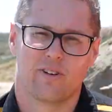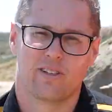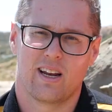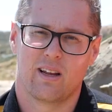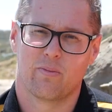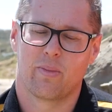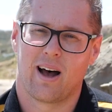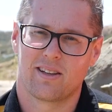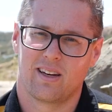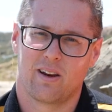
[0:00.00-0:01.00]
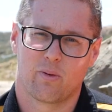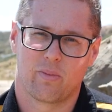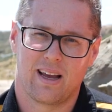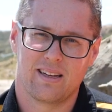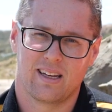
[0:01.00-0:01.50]
is any parts that need
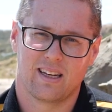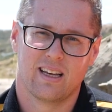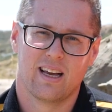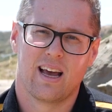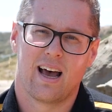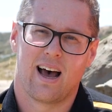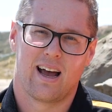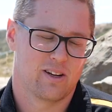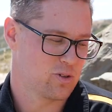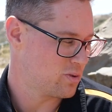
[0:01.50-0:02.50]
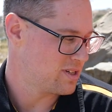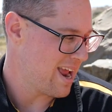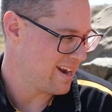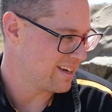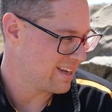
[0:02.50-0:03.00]
replacing, uh, it is all
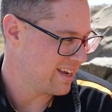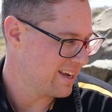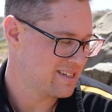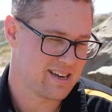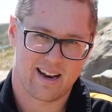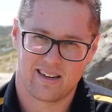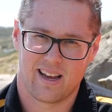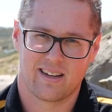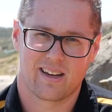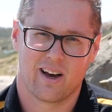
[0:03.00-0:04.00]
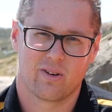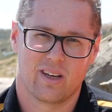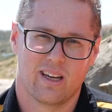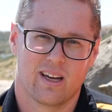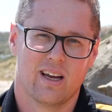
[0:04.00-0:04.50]
standard gear, standard 10 scale
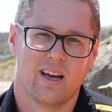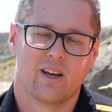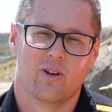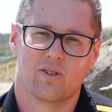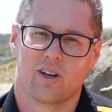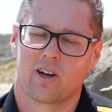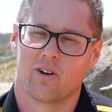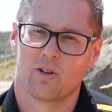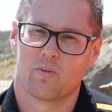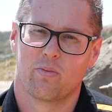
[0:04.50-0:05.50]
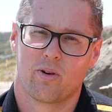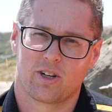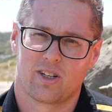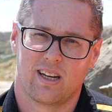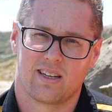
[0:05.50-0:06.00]
gear, using a Carisma
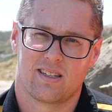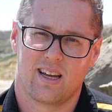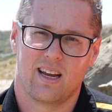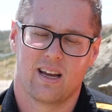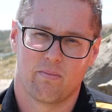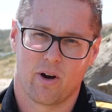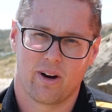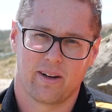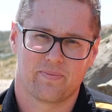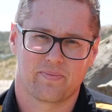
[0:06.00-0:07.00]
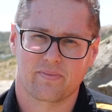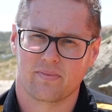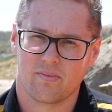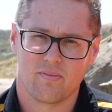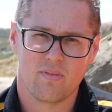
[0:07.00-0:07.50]
Brush ESC and motor,
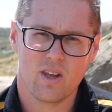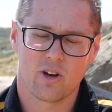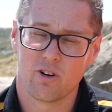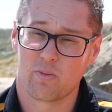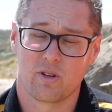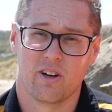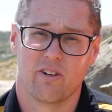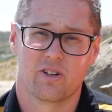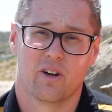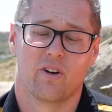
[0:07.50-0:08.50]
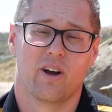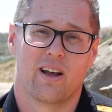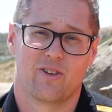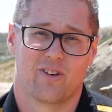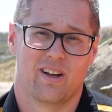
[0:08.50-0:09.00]
Carisma steering servo
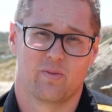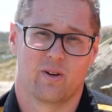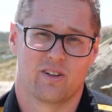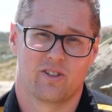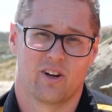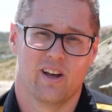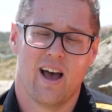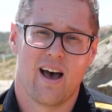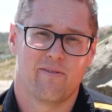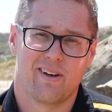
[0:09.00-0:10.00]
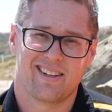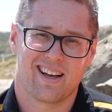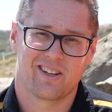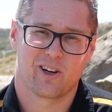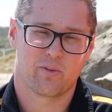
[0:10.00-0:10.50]
and transmitter. So a
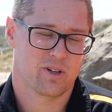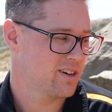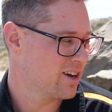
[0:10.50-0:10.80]
fantastic option,